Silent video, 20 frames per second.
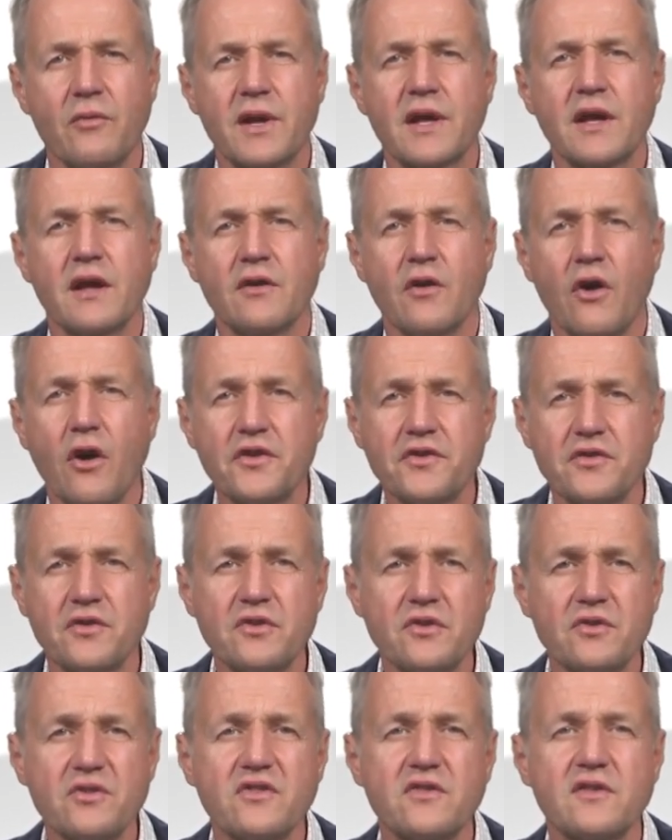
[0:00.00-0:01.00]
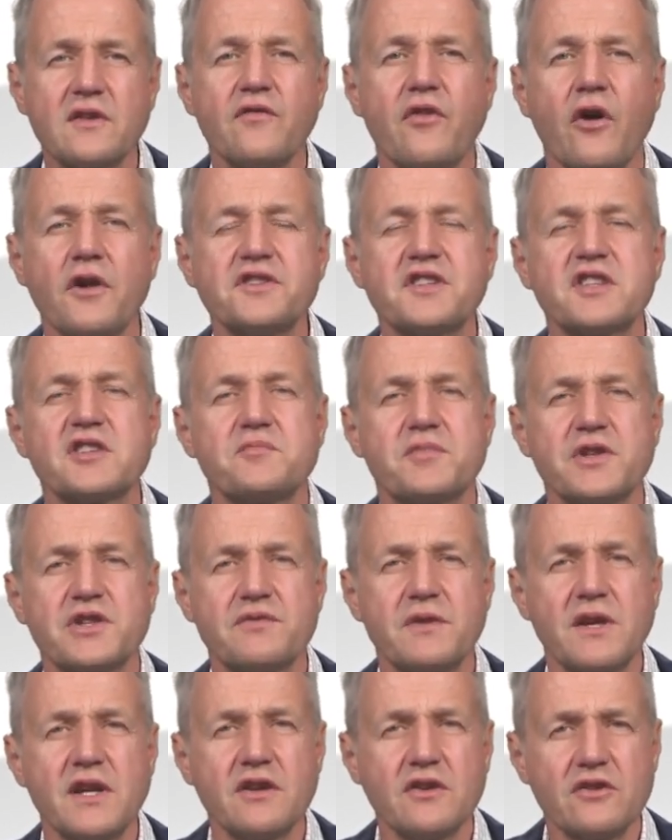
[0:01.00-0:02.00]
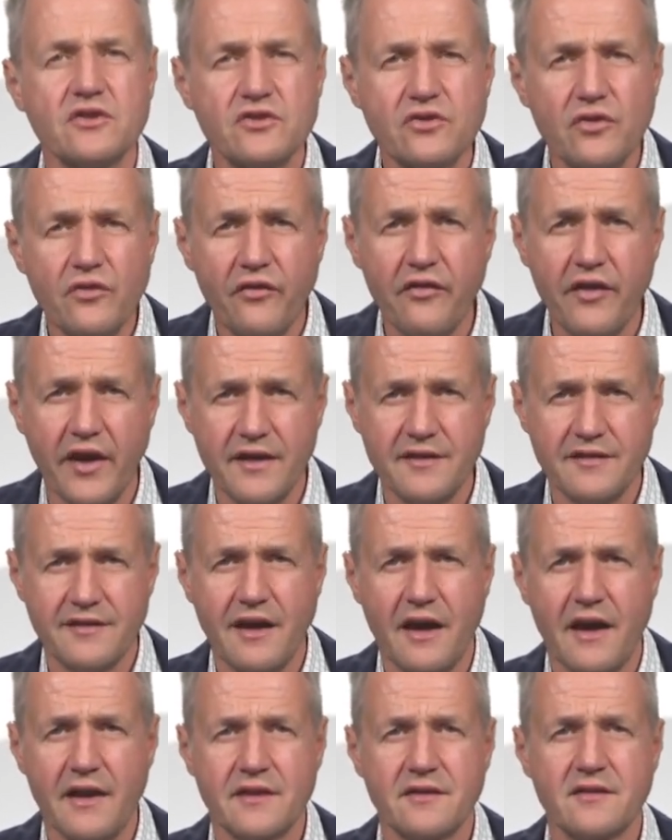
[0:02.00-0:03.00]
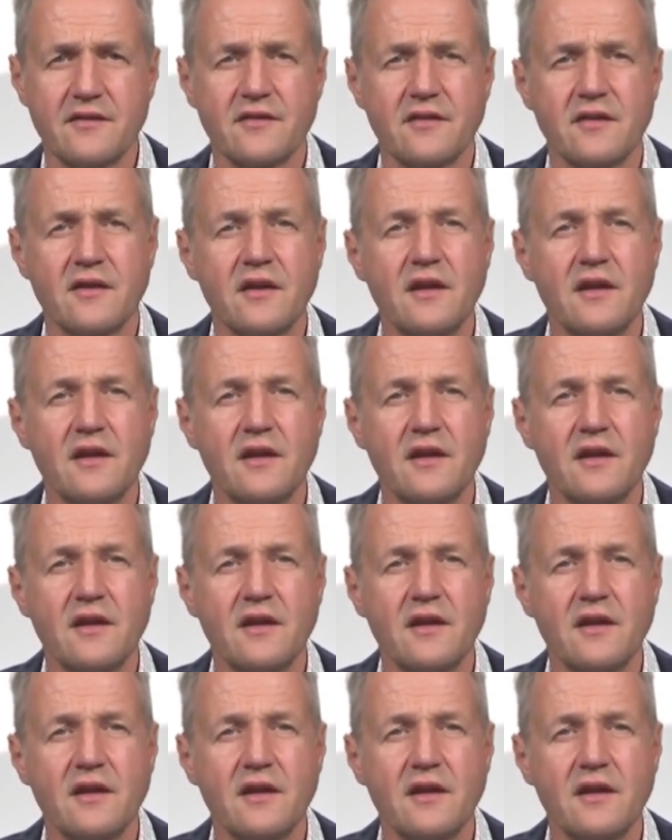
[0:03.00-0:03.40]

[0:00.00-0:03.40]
We can also use the voltage between 2 phase lines.